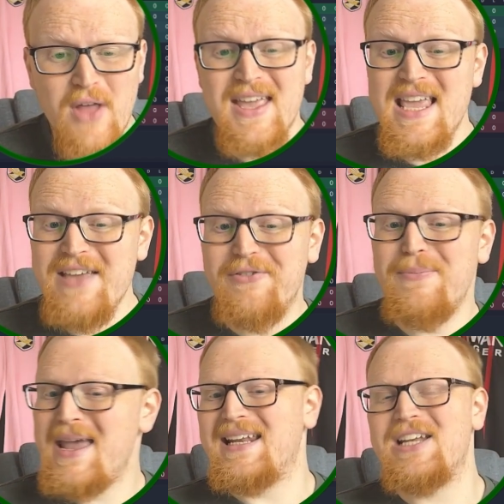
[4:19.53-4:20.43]
And they even
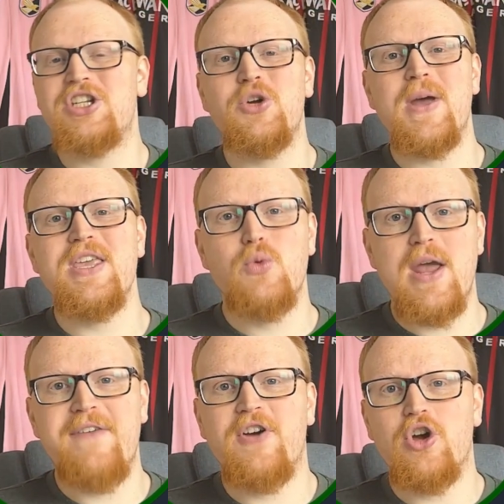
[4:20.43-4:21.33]
made it to a
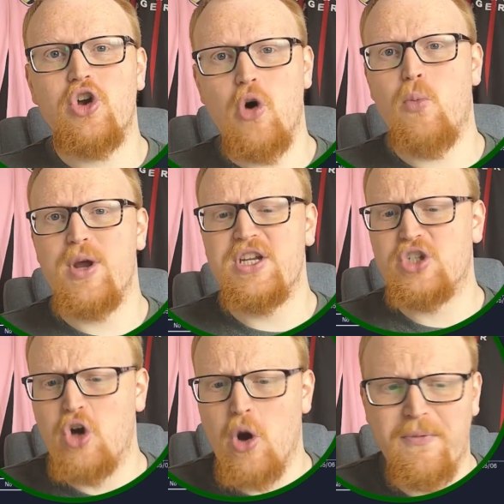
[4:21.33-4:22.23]
UEFA Cup Winners'
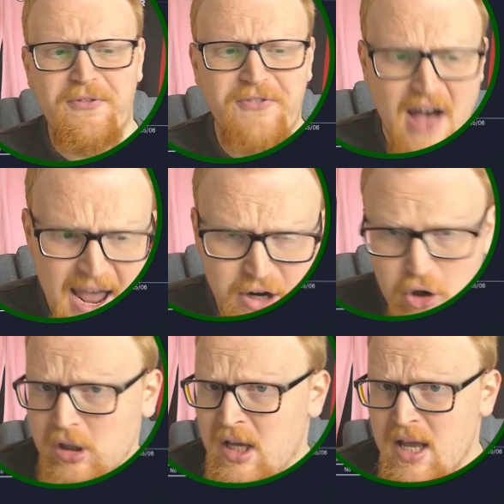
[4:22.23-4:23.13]
Cup
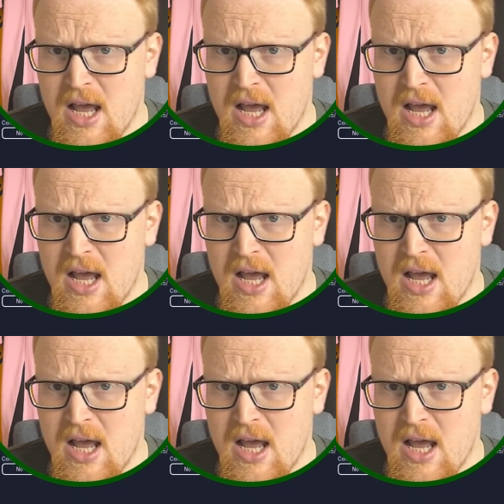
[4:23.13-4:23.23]
final